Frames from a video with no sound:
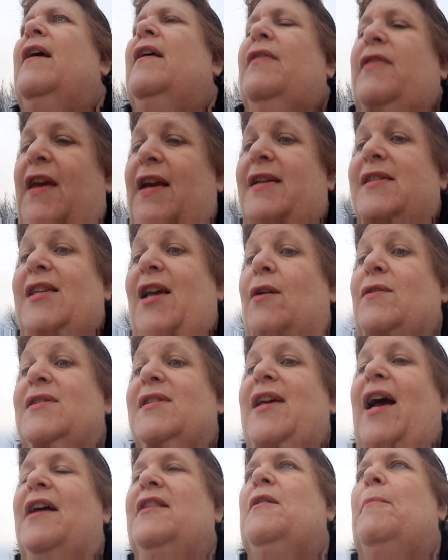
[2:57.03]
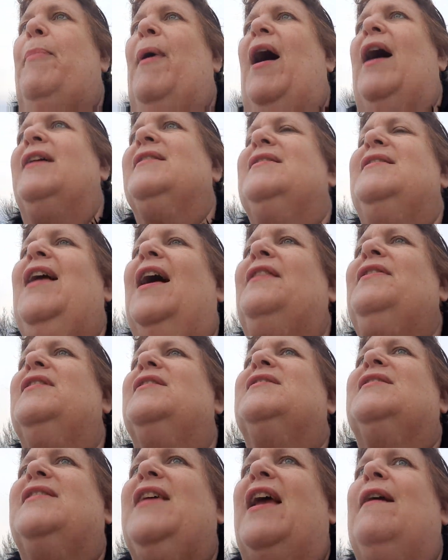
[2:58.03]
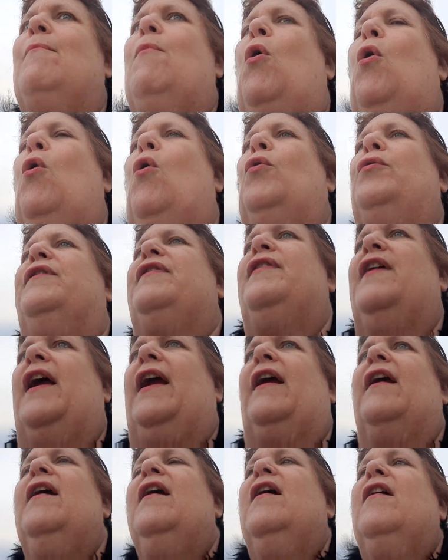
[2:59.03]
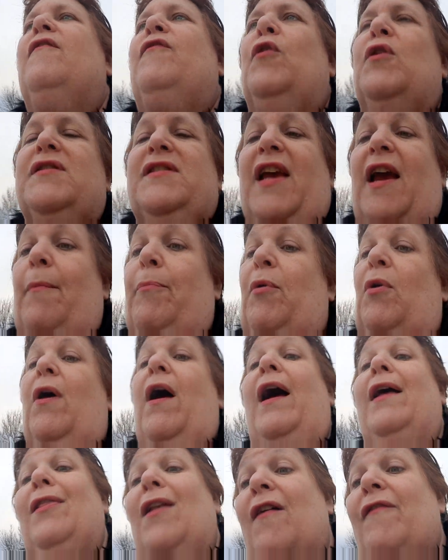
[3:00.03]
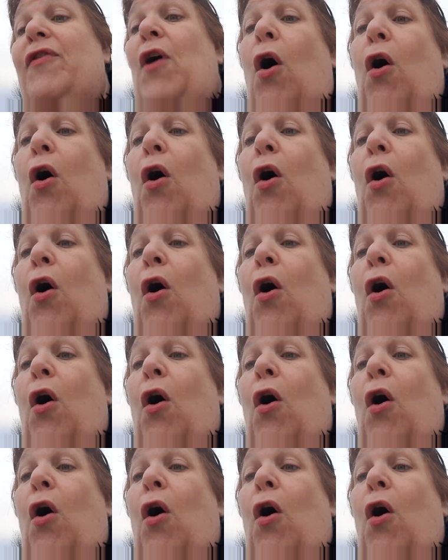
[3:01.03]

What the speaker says: thinks outside the box, not the same old thing. For example, I love the